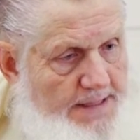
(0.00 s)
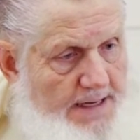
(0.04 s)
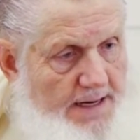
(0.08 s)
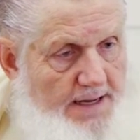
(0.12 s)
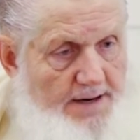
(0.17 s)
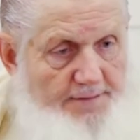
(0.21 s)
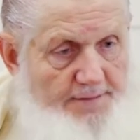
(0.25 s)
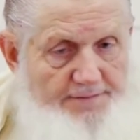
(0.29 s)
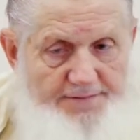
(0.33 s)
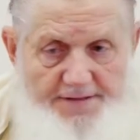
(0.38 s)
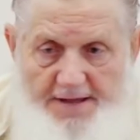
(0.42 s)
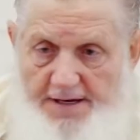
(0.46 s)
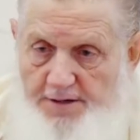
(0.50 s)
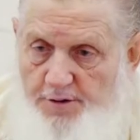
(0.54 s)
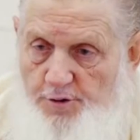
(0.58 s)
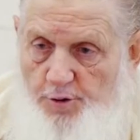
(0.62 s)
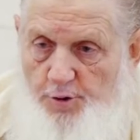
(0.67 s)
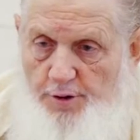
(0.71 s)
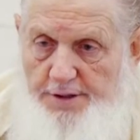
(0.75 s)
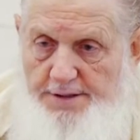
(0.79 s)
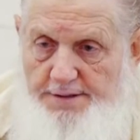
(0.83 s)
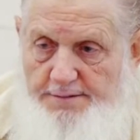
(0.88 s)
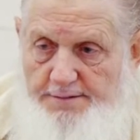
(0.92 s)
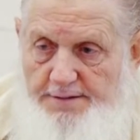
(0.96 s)
And if they
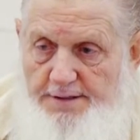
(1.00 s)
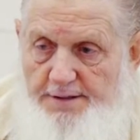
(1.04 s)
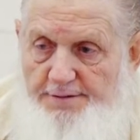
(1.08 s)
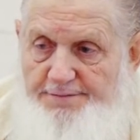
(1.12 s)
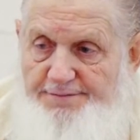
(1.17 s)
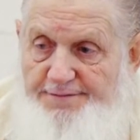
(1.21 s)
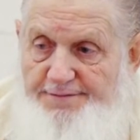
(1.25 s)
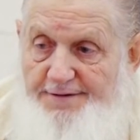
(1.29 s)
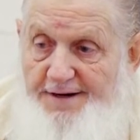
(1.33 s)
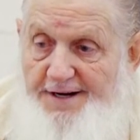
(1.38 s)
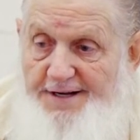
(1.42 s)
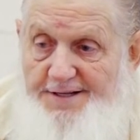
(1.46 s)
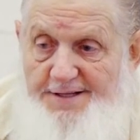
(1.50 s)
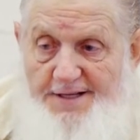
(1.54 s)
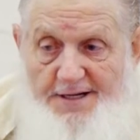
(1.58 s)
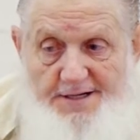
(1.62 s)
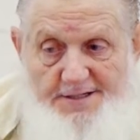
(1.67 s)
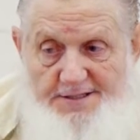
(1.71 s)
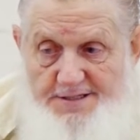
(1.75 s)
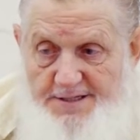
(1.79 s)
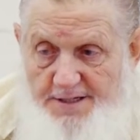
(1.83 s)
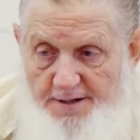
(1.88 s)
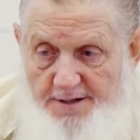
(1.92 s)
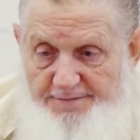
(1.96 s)
do it, they'll find that
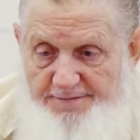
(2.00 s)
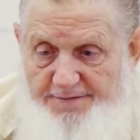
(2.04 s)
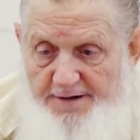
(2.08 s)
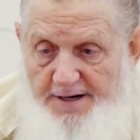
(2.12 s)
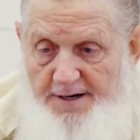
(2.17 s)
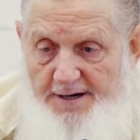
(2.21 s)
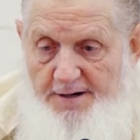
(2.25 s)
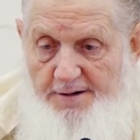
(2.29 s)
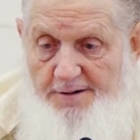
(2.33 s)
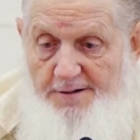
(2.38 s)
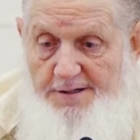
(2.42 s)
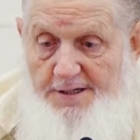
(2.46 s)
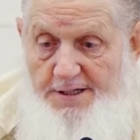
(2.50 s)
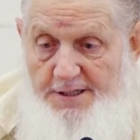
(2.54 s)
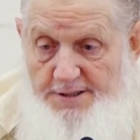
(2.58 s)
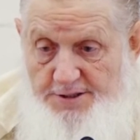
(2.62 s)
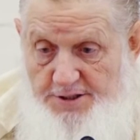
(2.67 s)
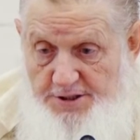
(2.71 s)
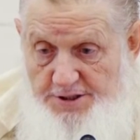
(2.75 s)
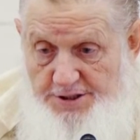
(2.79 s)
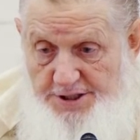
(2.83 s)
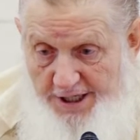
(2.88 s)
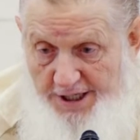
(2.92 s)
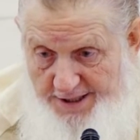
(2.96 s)
it's not a fire,
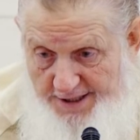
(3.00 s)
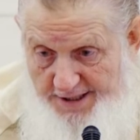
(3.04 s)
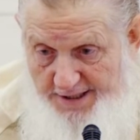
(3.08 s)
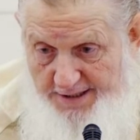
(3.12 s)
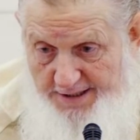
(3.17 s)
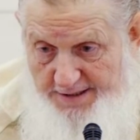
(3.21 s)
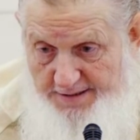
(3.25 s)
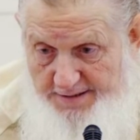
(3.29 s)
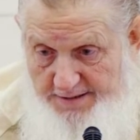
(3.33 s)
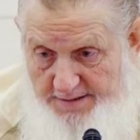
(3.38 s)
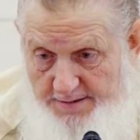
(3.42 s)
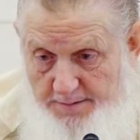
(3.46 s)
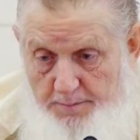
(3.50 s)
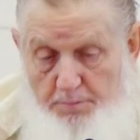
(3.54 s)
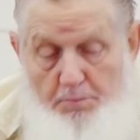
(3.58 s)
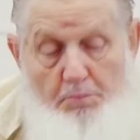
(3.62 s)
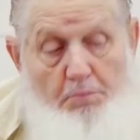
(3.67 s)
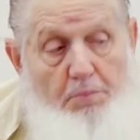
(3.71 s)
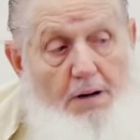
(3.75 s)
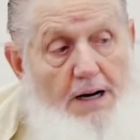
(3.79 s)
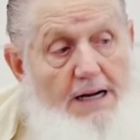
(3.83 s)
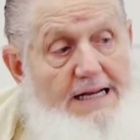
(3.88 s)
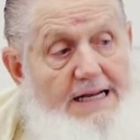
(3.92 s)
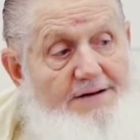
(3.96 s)
it's Jannah.
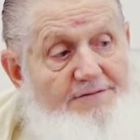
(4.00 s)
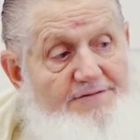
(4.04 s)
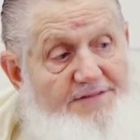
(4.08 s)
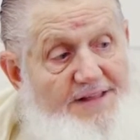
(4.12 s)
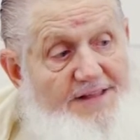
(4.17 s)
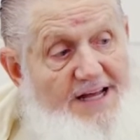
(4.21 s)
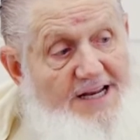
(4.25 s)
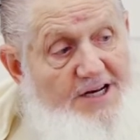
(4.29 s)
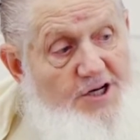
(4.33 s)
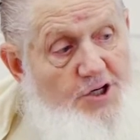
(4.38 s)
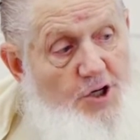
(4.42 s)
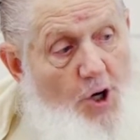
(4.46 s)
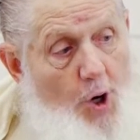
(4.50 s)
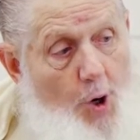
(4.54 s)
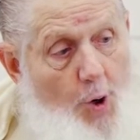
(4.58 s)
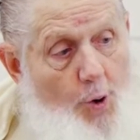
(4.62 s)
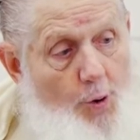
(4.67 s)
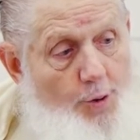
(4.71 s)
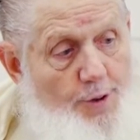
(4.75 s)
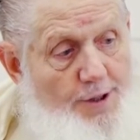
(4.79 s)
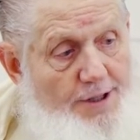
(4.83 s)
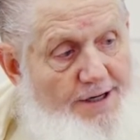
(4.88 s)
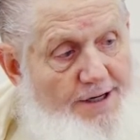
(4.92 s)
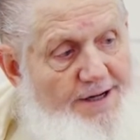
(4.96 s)
But if they
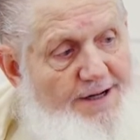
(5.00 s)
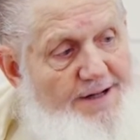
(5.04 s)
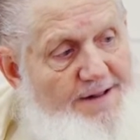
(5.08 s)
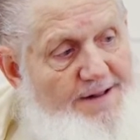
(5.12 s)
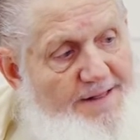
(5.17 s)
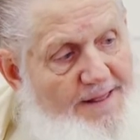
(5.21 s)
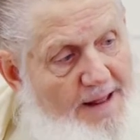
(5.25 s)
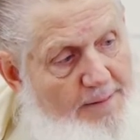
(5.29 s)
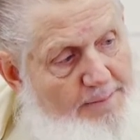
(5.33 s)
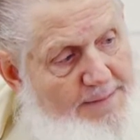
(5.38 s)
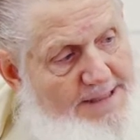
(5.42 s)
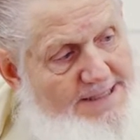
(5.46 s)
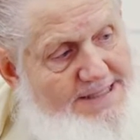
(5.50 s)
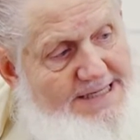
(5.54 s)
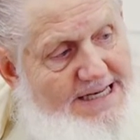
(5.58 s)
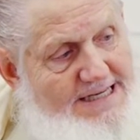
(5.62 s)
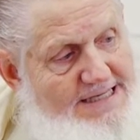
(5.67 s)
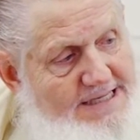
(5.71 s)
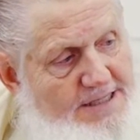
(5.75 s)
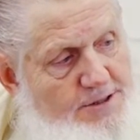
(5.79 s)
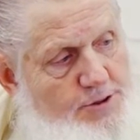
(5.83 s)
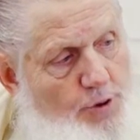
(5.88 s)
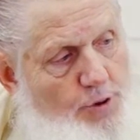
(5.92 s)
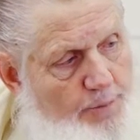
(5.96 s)
don't, that means they
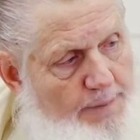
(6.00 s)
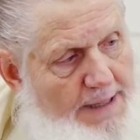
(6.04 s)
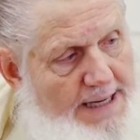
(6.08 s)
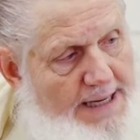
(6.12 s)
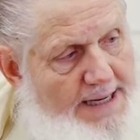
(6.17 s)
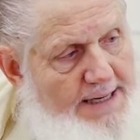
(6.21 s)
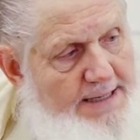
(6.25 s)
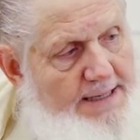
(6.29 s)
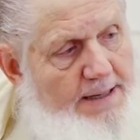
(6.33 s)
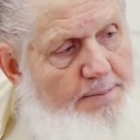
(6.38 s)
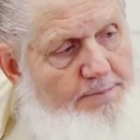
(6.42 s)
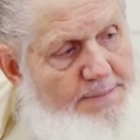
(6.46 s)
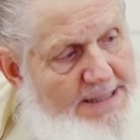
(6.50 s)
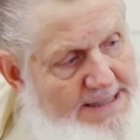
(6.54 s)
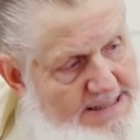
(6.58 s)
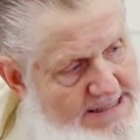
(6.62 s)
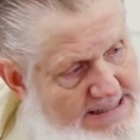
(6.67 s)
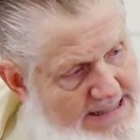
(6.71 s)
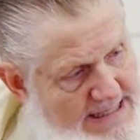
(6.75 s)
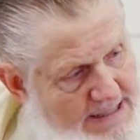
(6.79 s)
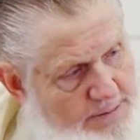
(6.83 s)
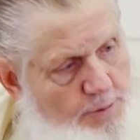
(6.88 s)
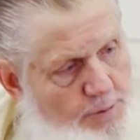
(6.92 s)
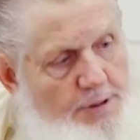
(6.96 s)
disobeyed. That
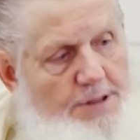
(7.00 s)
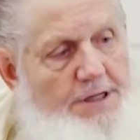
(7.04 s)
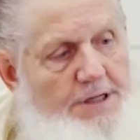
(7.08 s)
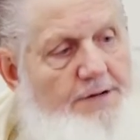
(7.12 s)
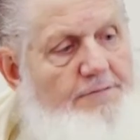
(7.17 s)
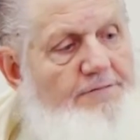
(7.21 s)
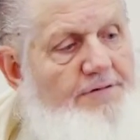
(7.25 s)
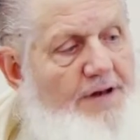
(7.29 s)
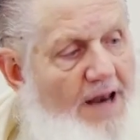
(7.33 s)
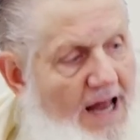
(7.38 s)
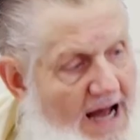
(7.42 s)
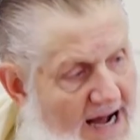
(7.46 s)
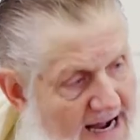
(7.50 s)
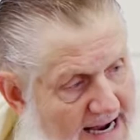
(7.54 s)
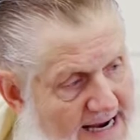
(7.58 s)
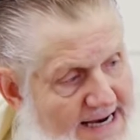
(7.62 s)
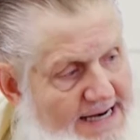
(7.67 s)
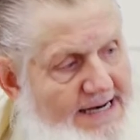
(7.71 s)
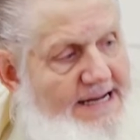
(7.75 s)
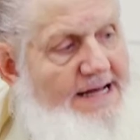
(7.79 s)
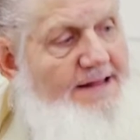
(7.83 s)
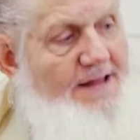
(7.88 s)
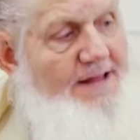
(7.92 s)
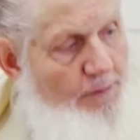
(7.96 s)
means they would have
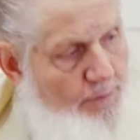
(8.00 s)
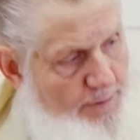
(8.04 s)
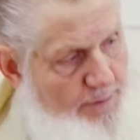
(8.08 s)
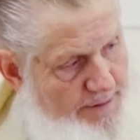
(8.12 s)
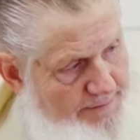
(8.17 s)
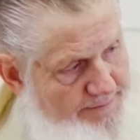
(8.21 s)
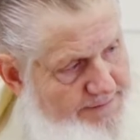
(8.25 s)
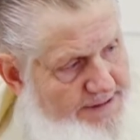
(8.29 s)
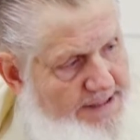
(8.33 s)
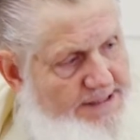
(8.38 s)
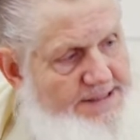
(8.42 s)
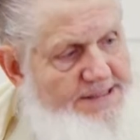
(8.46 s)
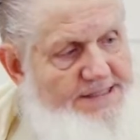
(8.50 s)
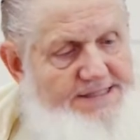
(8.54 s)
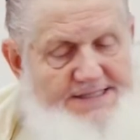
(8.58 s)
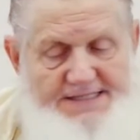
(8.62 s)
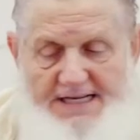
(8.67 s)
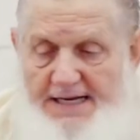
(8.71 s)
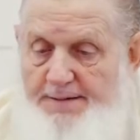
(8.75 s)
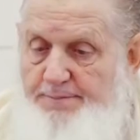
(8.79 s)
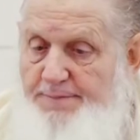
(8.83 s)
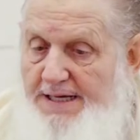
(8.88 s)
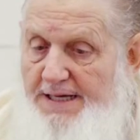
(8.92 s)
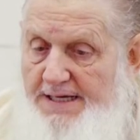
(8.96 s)
lied. They would have done the
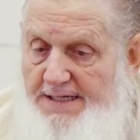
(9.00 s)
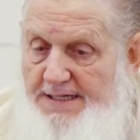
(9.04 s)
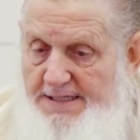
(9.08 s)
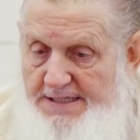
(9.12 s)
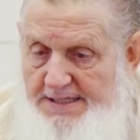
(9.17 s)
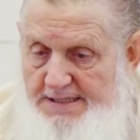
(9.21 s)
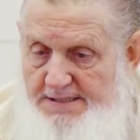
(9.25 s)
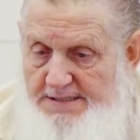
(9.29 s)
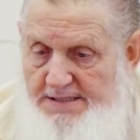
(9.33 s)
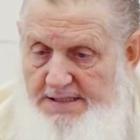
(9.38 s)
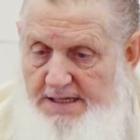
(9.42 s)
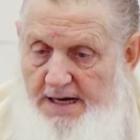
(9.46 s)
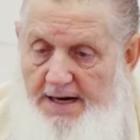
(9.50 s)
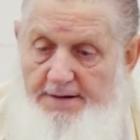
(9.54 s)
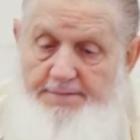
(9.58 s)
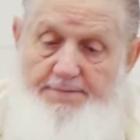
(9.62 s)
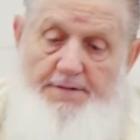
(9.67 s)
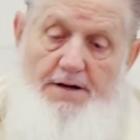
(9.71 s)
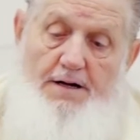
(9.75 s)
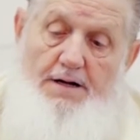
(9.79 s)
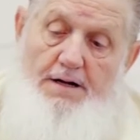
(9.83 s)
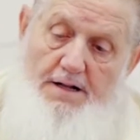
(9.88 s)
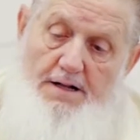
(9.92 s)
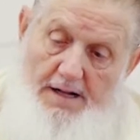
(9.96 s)
same thing in this life,
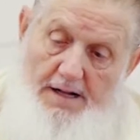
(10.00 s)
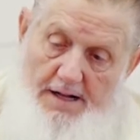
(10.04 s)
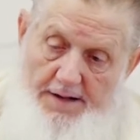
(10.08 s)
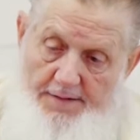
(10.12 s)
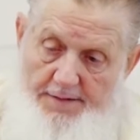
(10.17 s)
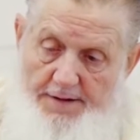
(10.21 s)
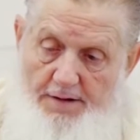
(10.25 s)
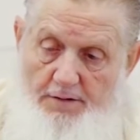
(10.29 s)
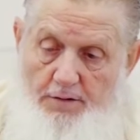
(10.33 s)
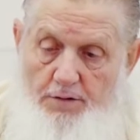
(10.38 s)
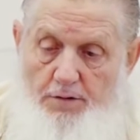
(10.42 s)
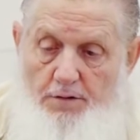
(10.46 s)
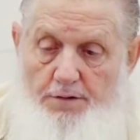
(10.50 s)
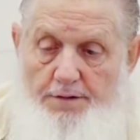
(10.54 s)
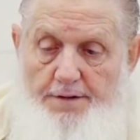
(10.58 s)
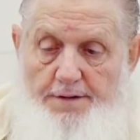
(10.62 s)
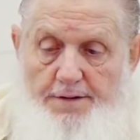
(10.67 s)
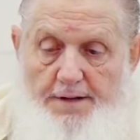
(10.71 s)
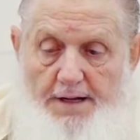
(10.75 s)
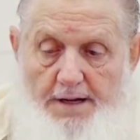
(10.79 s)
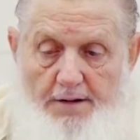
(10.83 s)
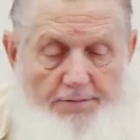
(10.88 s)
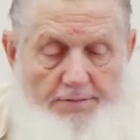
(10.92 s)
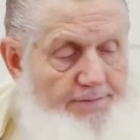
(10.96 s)
and they'll go to
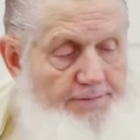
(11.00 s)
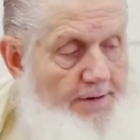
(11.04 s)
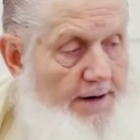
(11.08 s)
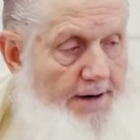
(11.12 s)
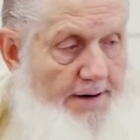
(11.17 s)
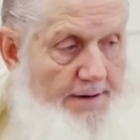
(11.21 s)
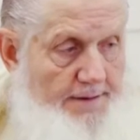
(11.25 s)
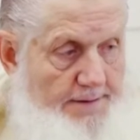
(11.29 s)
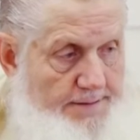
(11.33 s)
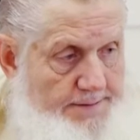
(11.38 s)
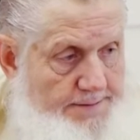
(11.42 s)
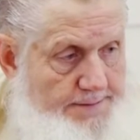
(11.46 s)
the hellfire.